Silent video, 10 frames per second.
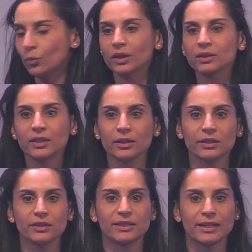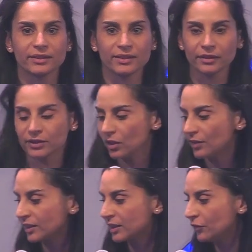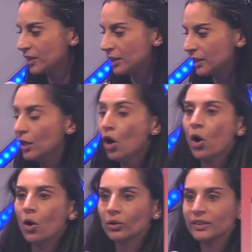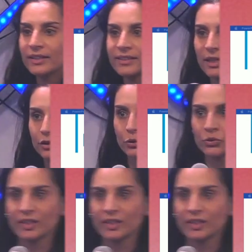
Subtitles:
what is their sector of activity or their status,